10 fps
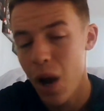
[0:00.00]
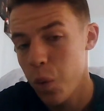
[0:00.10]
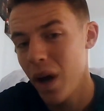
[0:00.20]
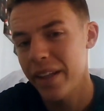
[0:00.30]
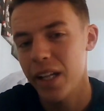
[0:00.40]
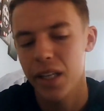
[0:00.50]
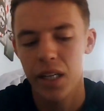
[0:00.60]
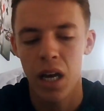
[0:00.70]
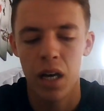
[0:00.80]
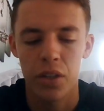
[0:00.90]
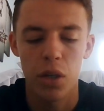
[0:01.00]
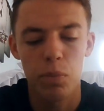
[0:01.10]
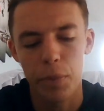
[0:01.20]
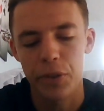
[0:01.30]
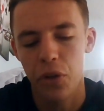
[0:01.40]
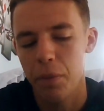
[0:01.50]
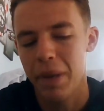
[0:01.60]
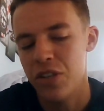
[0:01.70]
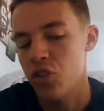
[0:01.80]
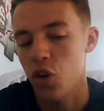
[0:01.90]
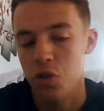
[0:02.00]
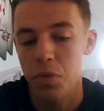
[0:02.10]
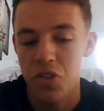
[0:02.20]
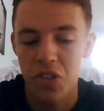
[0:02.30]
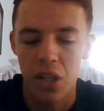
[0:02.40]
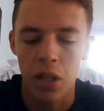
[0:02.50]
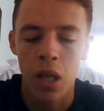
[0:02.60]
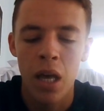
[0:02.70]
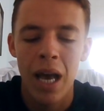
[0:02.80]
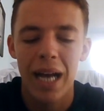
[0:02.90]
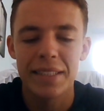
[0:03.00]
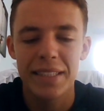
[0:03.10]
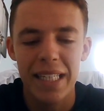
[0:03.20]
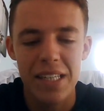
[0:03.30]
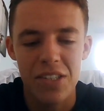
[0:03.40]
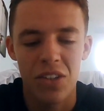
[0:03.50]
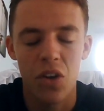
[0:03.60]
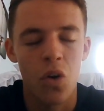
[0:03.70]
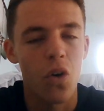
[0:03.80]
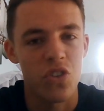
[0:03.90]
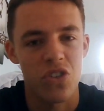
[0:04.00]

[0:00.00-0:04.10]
Juan Alicano, probably not the best horse, but still a decent horse.